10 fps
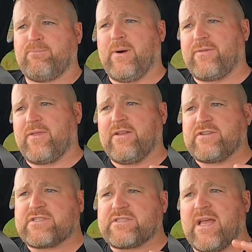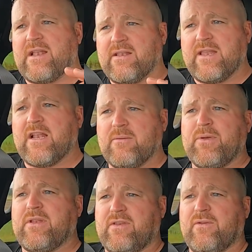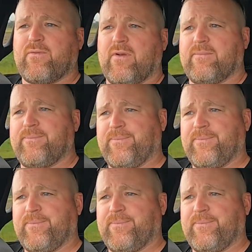but they're just that little bit different.